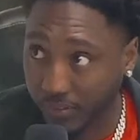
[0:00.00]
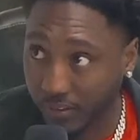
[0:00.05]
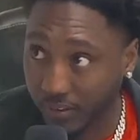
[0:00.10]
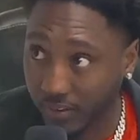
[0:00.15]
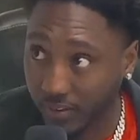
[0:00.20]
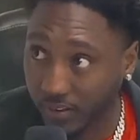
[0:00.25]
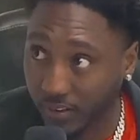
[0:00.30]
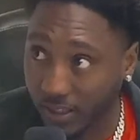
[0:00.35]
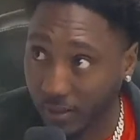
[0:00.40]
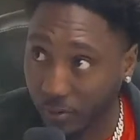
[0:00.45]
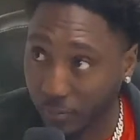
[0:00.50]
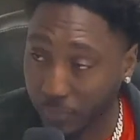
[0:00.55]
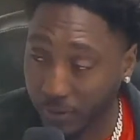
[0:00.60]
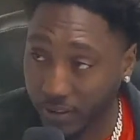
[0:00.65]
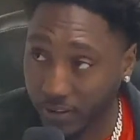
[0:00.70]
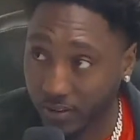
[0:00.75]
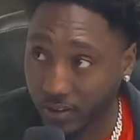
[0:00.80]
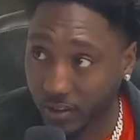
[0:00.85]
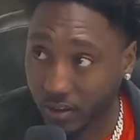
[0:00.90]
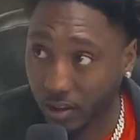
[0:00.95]
I will be
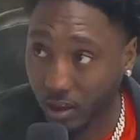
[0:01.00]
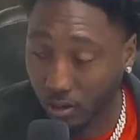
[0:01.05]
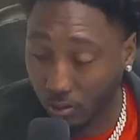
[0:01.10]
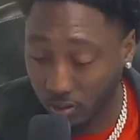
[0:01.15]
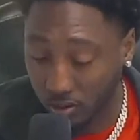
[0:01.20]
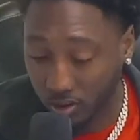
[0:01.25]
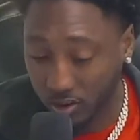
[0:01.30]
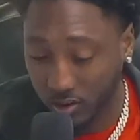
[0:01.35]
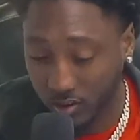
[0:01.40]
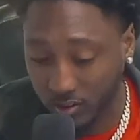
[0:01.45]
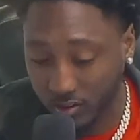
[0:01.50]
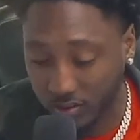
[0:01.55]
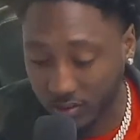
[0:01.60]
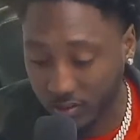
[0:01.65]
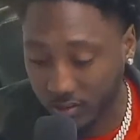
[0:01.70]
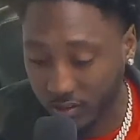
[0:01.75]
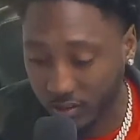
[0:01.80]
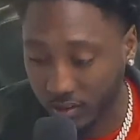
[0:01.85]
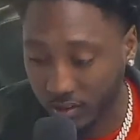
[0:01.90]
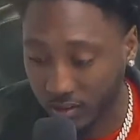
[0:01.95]
at the Cola. This
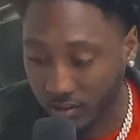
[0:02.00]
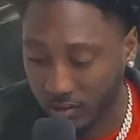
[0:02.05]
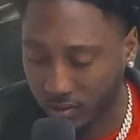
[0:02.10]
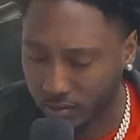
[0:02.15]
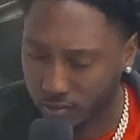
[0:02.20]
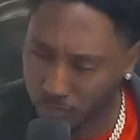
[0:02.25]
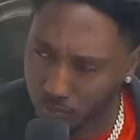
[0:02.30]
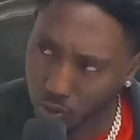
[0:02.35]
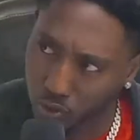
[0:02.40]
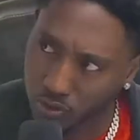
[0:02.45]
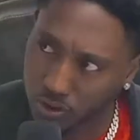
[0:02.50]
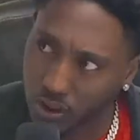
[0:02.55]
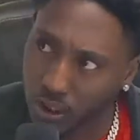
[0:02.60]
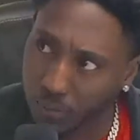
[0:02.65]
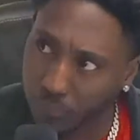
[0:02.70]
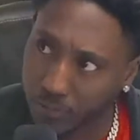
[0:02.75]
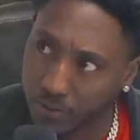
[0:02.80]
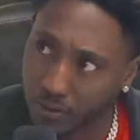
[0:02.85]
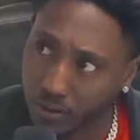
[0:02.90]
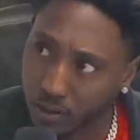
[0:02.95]
is a smoke
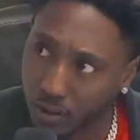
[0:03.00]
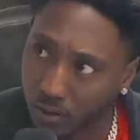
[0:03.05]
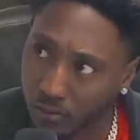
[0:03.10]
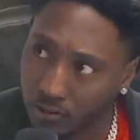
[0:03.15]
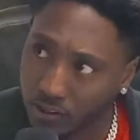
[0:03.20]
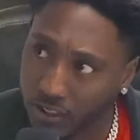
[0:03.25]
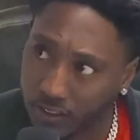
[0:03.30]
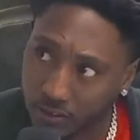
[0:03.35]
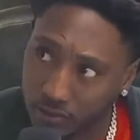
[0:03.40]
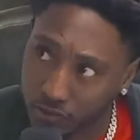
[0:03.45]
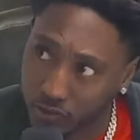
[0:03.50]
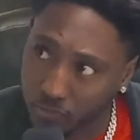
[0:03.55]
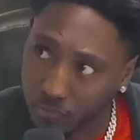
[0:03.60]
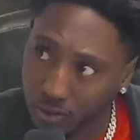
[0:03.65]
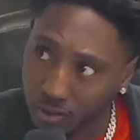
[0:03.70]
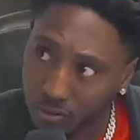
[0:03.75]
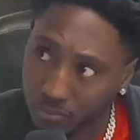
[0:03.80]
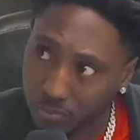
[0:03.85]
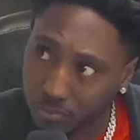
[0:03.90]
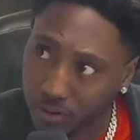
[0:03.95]
shop at the Cola. I don't
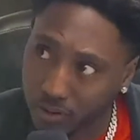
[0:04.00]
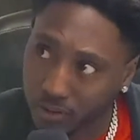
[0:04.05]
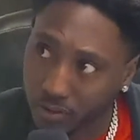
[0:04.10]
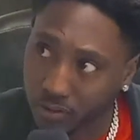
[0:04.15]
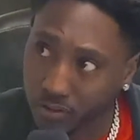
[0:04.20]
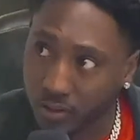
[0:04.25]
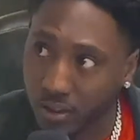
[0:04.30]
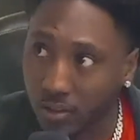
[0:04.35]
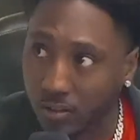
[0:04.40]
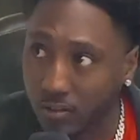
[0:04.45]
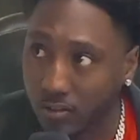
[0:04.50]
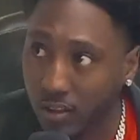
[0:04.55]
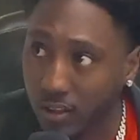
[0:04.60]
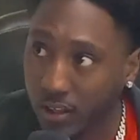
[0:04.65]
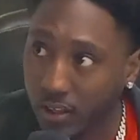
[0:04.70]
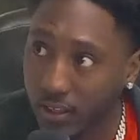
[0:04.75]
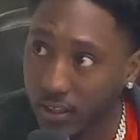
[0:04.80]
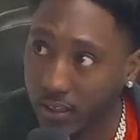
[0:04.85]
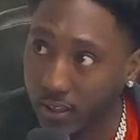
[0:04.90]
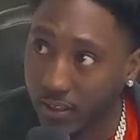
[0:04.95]
smoke, but
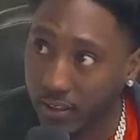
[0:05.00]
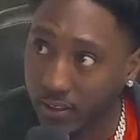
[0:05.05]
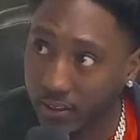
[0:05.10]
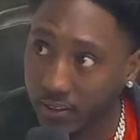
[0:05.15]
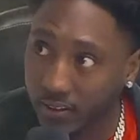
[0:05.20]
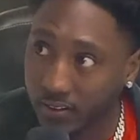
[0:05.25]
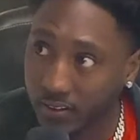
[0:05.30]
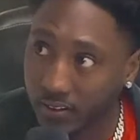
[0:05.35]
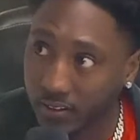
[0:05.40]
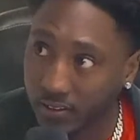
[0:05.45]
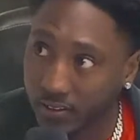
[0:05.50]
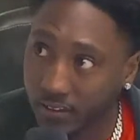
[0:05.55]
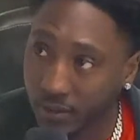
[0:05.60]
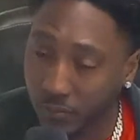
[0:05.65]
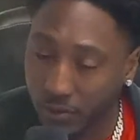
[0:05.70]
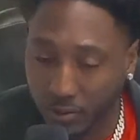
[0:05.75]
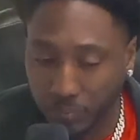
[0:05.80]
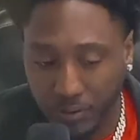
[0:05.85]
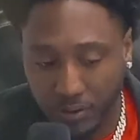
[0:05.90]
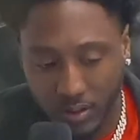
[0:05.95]
they
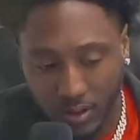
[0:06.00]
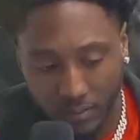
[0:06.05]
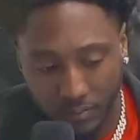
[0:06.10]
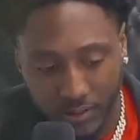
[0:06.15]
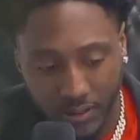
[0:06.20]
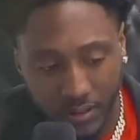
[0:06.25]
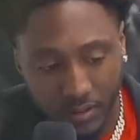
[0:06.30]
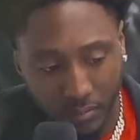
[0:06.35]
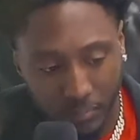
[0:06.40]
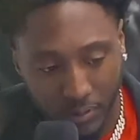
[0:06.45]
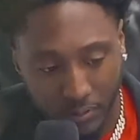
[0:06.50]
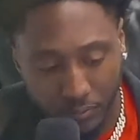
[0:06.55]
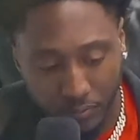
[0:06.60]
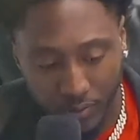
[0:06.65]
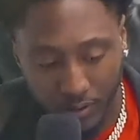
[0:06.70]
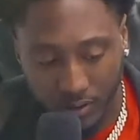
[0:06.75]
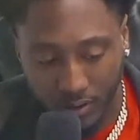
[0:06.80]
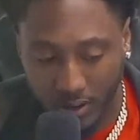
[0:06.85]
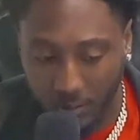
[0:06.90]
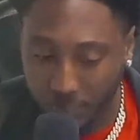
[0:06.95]
wanted me to come down and be
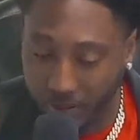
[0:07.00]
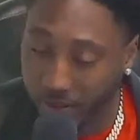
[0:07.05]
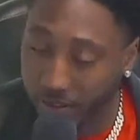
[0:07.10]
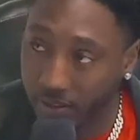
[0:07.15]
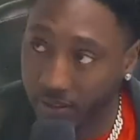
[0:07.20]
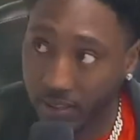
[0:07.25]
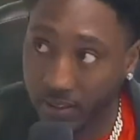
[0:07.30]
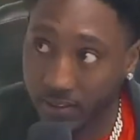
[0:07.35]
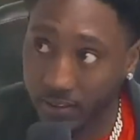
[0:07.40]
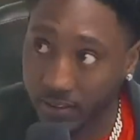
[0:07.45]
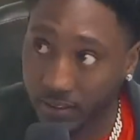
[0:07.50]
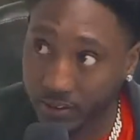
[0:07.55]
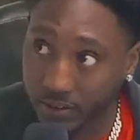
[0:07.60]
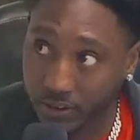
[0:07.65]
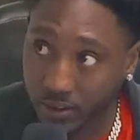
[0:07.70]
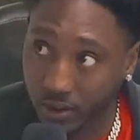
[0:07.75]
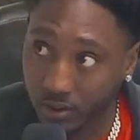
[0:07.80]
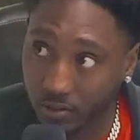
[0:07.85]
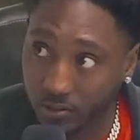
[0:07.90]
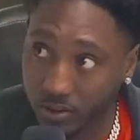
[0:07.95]
funny. I'm headlining that
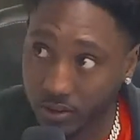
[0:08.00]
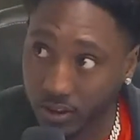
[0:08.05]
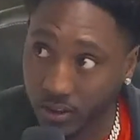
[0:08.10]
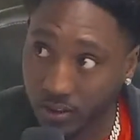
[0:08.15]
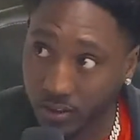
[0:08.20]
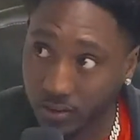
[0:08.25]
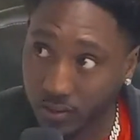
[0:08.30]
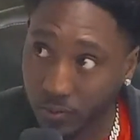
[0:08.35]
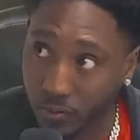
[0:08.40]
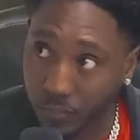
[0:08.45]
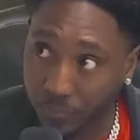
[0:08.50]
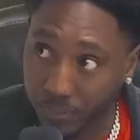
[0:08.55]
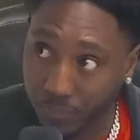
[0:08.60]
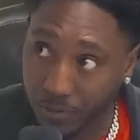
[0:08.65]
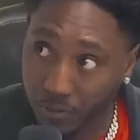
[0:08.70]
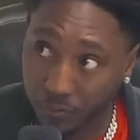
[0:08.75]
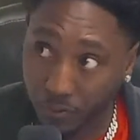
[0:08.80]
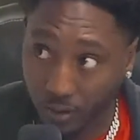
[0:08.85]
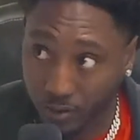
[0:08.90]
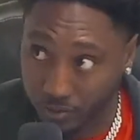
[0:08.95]
show. It won't be my
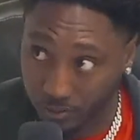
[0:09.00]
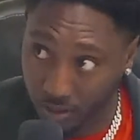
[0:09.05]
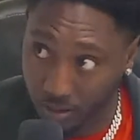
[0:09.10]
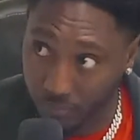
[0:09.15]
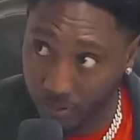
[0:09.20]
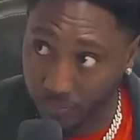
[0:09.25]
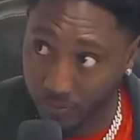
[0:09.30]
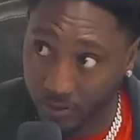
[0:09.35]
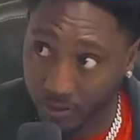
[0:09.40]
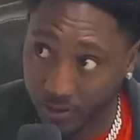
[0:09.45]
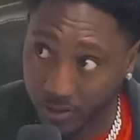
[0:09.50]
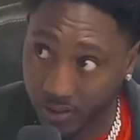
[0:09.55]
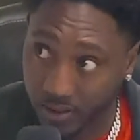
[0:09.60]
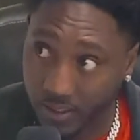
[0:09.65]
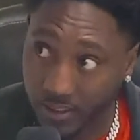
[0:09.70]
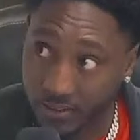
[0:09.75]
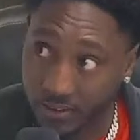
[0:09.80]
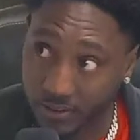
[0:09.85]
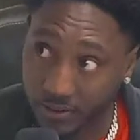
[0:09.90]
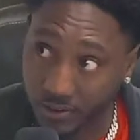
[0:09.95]
first time ever
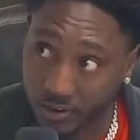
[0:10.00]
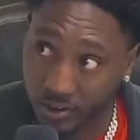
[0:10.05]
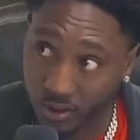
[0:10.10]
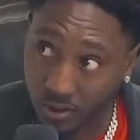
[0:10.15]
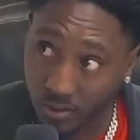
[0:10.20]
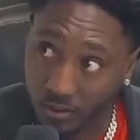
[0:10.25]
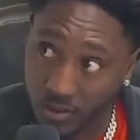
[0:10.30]
headlining a show,